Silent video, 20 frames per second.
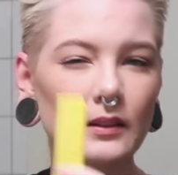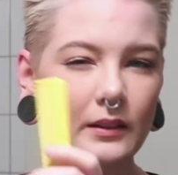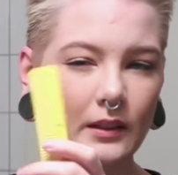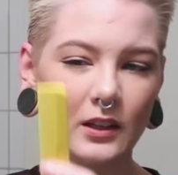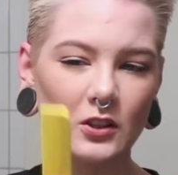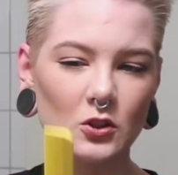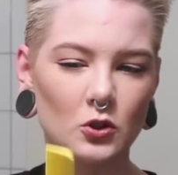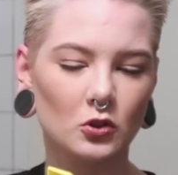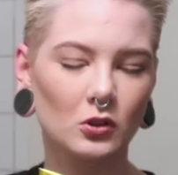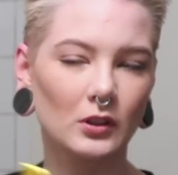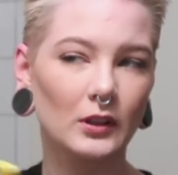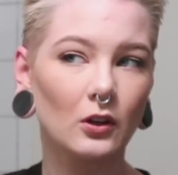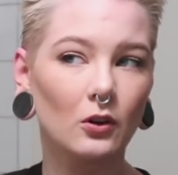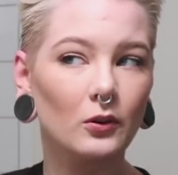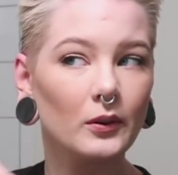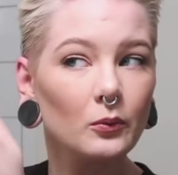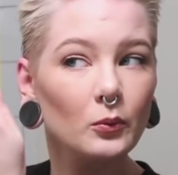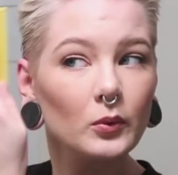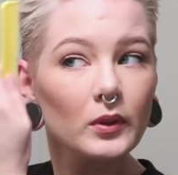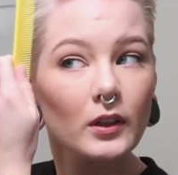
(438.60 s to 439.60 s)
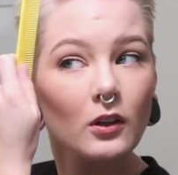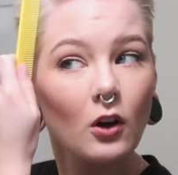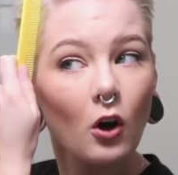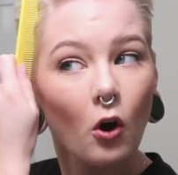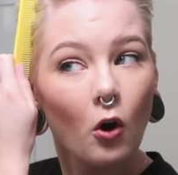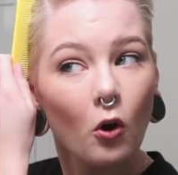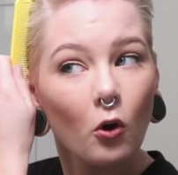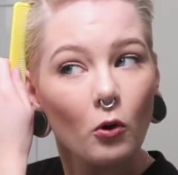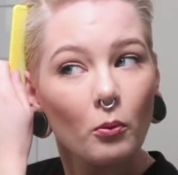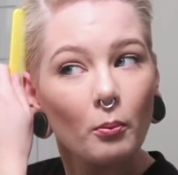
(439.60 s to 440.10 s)
Then I usually go in with a
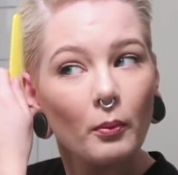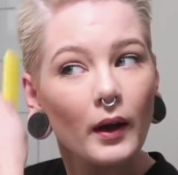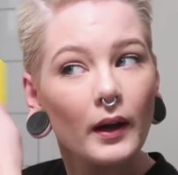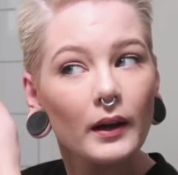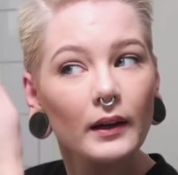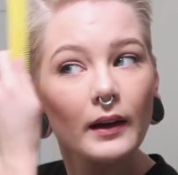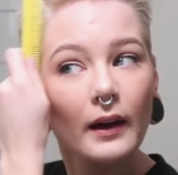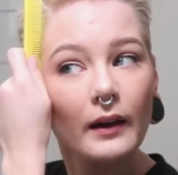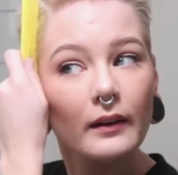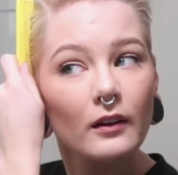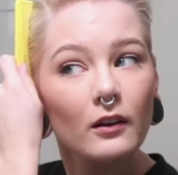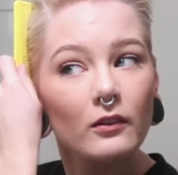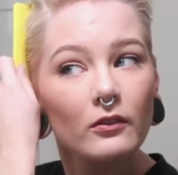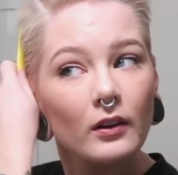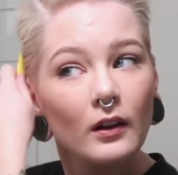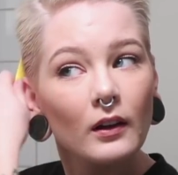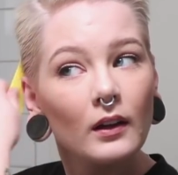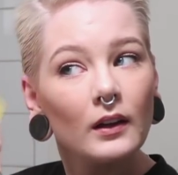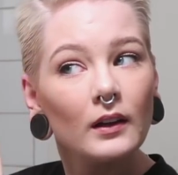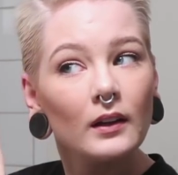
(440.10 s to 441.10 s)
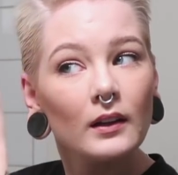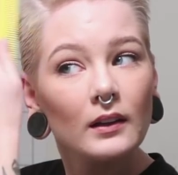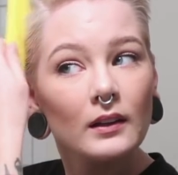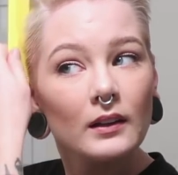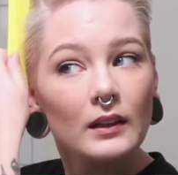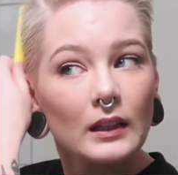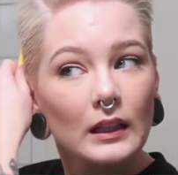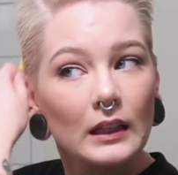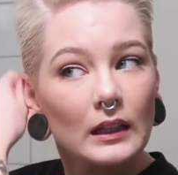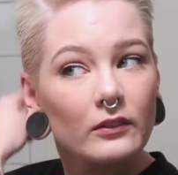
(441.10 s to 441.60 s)
comb and kind of
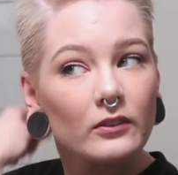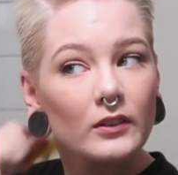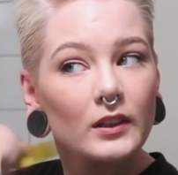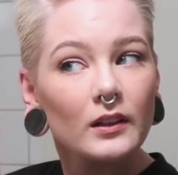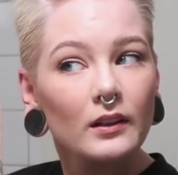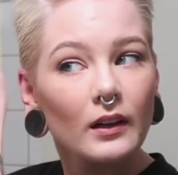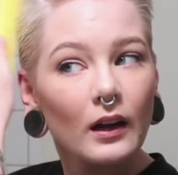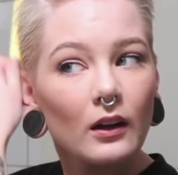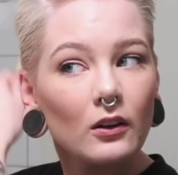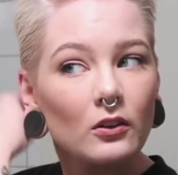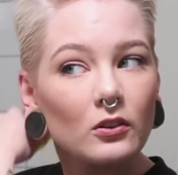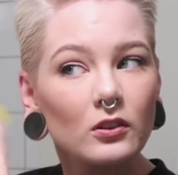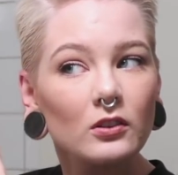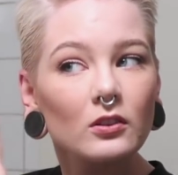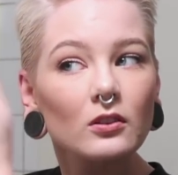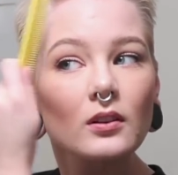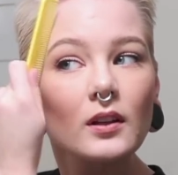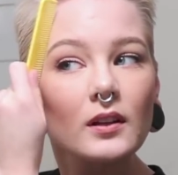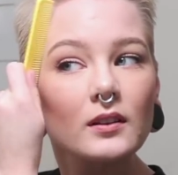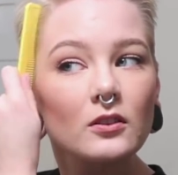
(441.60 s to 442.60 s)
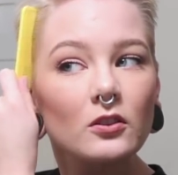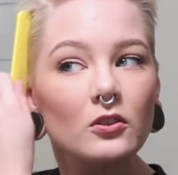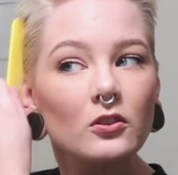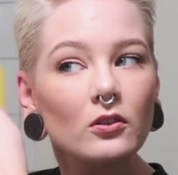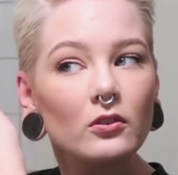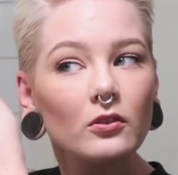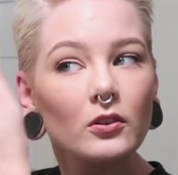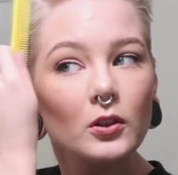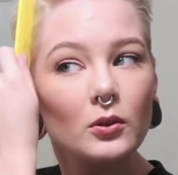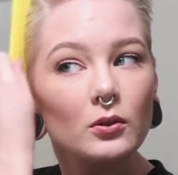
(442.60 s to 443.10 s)
even it out so that there
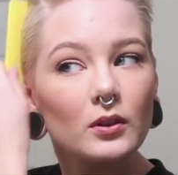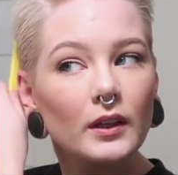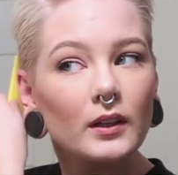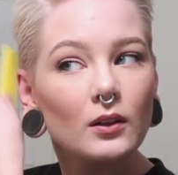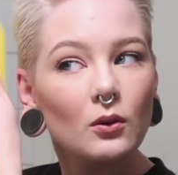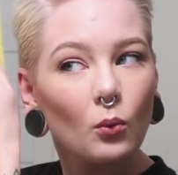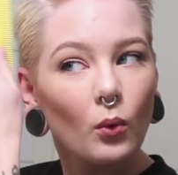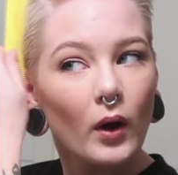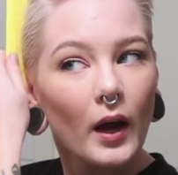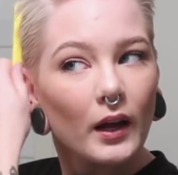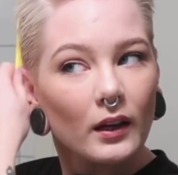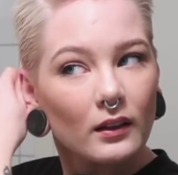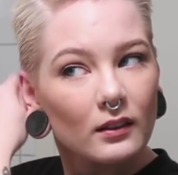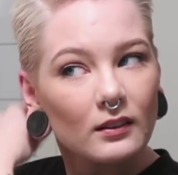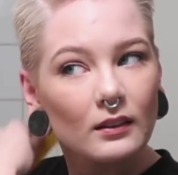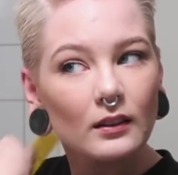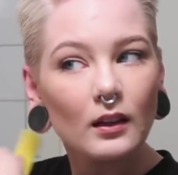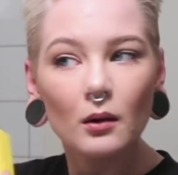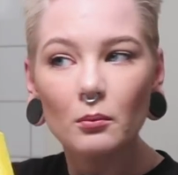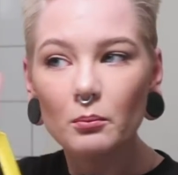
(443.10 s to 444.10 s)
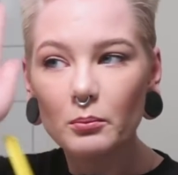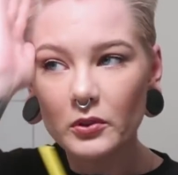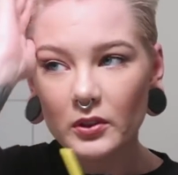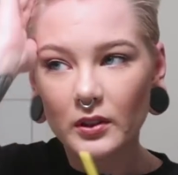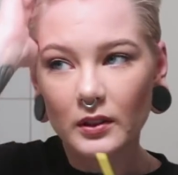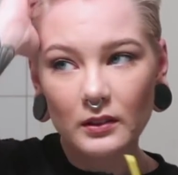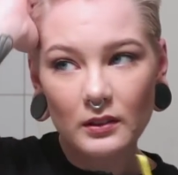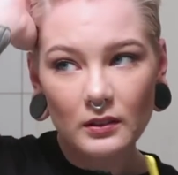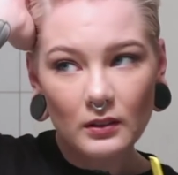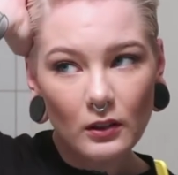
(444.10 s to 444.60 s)
are no like wax lumps
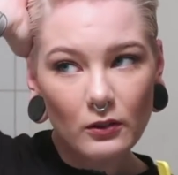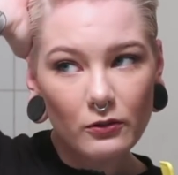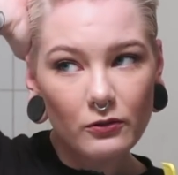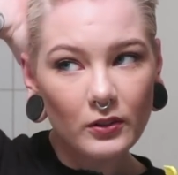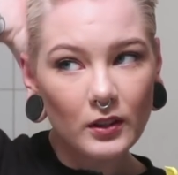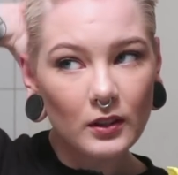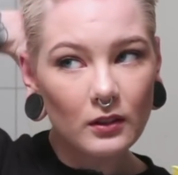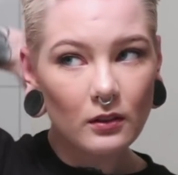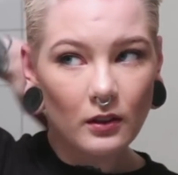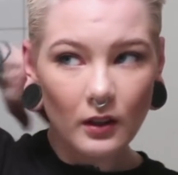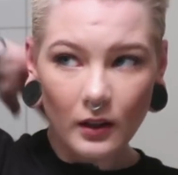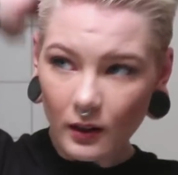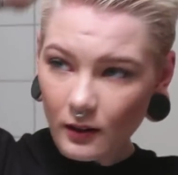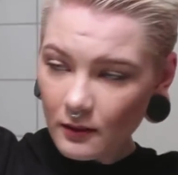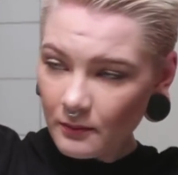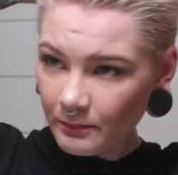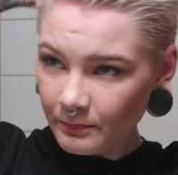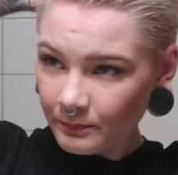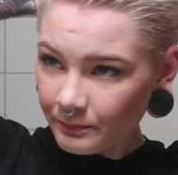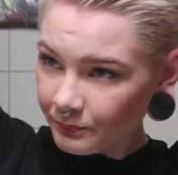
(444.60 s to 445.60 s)
and stuff in there.